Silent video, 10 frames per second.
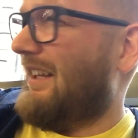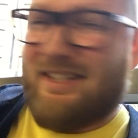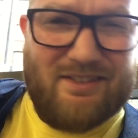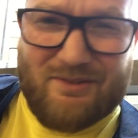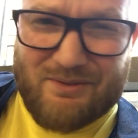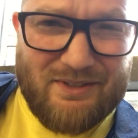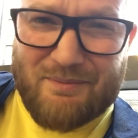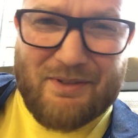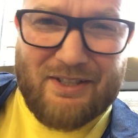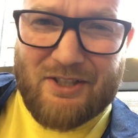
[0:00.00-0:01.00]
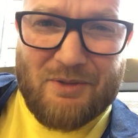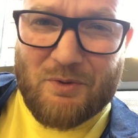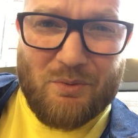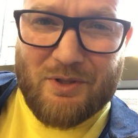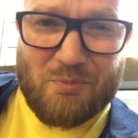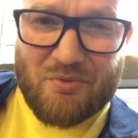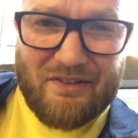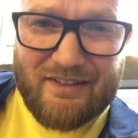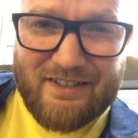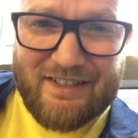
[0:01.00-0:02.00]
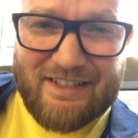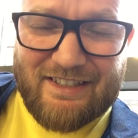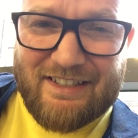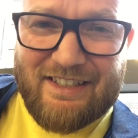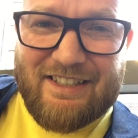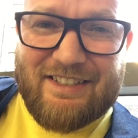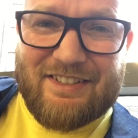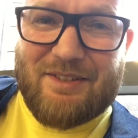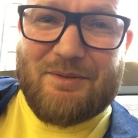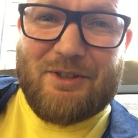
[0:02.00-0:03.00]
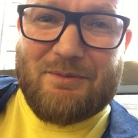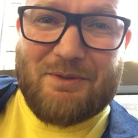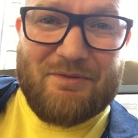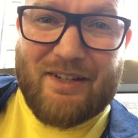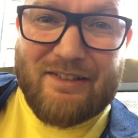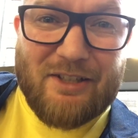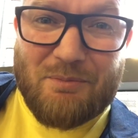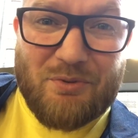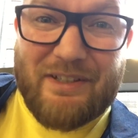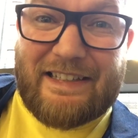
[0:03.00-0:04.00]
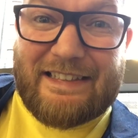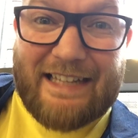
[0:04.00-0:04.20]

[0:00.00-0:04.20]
That's not something I'm always brilliant at. Sometimes, in fact, I'm pretty